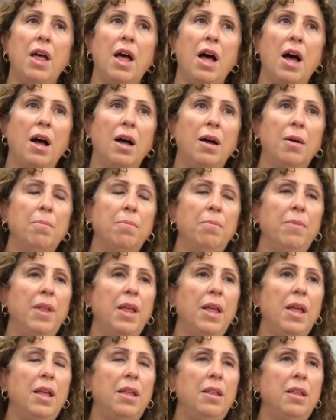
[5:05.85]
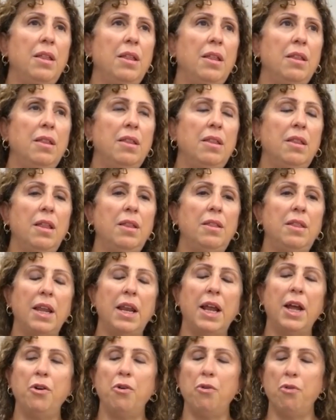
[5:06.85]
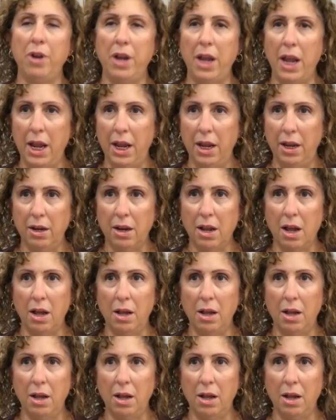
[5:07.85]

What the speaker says: that I create